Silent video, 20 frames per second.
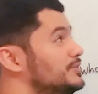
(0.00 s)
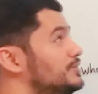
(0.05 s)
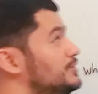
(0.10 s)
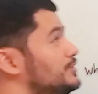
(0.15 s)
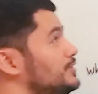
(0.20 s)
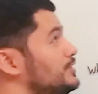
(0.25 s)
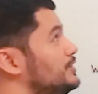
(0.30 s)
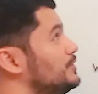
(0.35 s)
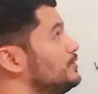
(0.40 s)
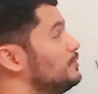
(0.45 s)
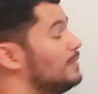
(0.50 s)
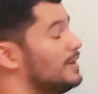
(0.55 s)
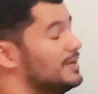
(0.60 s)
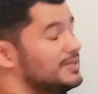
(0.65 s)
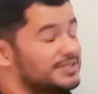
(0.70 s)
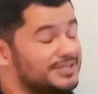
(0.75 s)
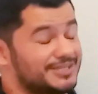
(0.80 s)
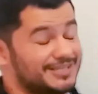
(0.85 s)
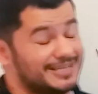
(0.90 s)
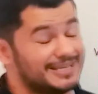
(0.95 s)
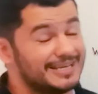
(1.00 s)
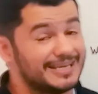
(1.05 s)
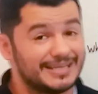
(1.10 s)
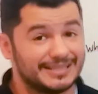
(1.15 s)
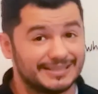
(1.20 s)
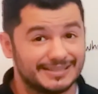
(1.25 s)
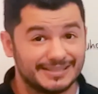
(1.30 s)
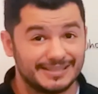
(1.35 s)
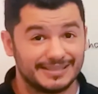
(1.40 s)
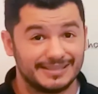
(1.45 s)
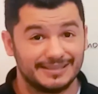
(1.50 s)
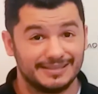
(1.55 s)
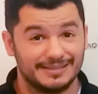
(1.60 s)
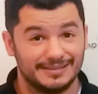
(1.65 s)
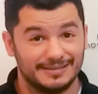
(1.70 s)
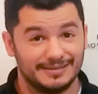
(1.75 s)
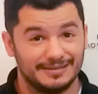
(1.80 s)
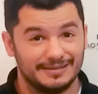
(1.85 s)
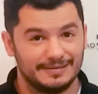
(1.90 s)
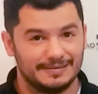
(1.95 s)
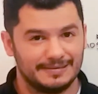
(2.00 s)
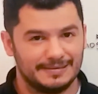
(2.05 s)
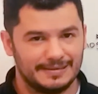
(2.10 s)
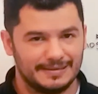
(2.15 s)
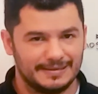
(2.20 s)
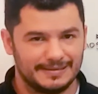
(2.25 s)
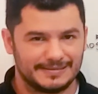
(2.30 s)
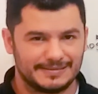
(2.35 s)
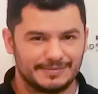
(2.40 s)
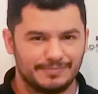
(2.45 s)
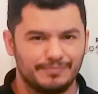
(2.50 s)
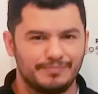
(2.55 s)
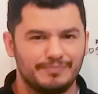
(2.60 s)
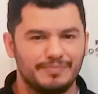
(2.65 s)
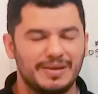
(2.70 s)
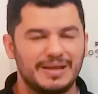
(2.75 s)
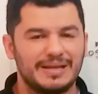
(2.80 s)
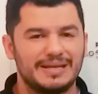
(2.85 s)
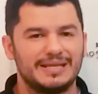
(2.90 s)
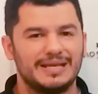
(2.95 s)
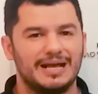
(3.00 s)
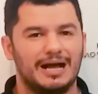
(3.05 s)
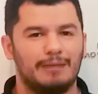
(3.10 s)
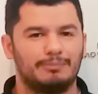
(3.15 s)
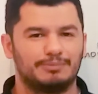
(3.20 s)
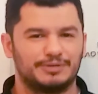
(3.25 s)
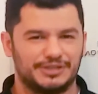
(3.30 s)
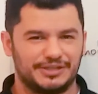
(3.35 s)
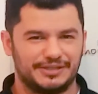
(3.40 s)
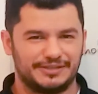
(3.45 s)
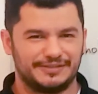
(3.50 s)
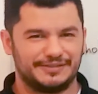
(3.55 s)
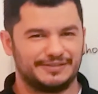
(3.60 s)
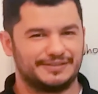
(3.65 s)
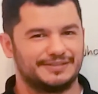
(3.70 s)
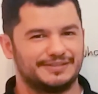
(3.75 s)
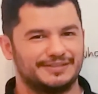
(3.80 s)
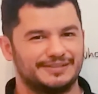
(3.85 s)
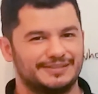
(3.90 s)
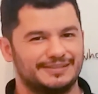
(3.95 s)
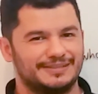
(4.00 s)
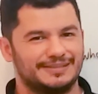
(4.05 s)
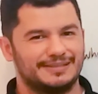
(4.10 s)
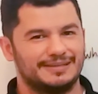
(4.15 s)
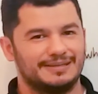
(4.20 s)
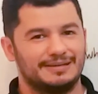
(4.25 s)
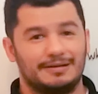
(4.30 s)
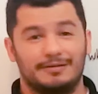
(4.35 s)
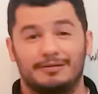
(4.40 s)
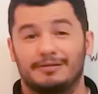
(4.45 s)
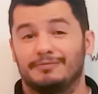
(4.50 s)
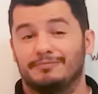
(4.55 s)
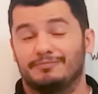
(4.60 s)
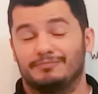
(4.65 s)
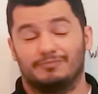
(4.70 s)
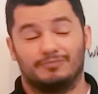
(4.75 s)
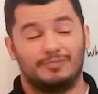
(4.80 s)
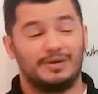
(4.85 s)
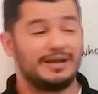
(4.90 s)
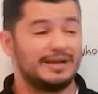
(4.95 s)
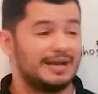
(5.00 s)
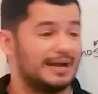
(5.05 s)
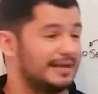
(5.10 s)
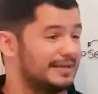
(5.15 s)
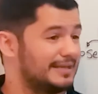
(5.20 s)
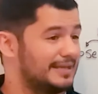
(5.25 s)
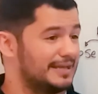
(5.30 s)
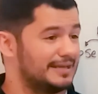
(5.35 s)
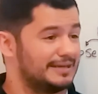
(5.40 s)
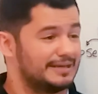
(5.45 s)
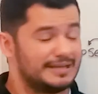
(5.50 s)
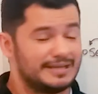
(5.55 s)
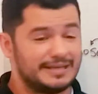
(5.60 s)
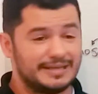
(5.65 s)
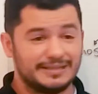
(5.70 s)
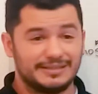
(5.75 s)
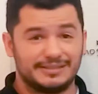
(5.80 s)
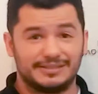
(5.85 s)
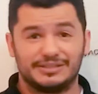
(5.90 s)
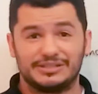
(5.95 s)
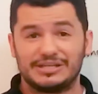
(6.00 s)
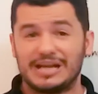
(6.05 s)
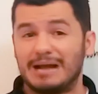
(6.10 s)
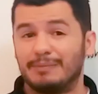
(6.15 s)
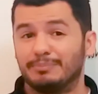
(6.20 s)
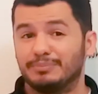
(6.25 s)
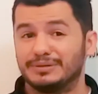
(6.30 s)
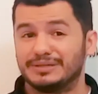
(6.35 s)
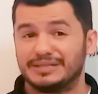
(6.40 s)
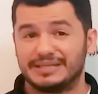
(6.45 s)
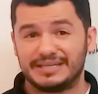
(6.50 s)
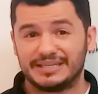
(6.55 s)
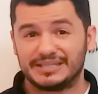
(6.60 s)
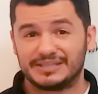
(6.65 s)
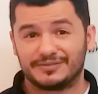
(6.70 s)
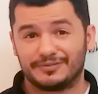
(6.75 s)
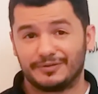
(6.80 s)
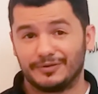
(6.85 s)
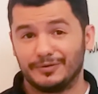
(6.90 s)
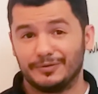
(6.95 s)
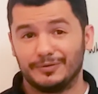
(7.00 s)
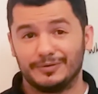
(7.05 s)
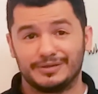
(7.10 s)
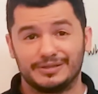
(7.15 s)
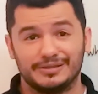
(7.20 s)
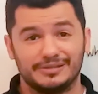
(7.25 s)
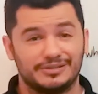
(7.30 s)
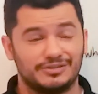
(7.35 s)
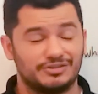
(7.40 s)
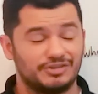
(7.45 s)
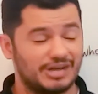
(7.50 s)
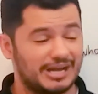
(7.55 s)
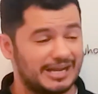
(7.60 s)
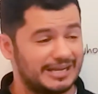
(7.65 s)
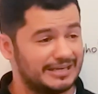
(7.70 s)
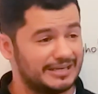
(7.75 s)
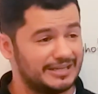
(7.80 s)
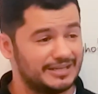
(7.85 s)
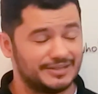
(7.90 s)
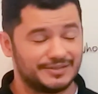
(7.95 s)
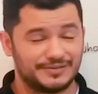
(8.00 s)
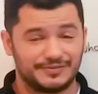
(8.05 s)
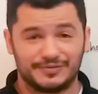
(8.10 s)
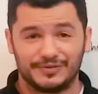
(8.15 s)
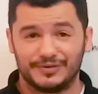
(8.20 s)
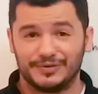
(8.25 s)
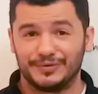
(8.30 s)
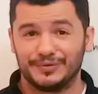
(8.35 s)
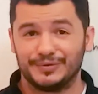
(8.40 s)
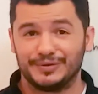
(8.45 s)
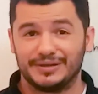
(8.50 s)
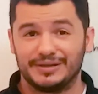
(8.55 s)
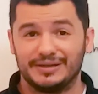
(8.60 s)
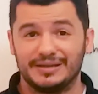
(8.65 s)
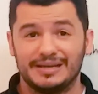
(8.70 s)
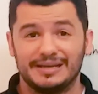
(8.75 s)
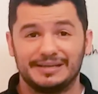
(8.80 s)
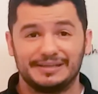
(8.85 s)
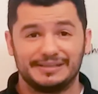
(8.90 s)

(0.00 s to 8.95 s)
do you want to eat? It's many options. I can eat Japanese food, Chinese food,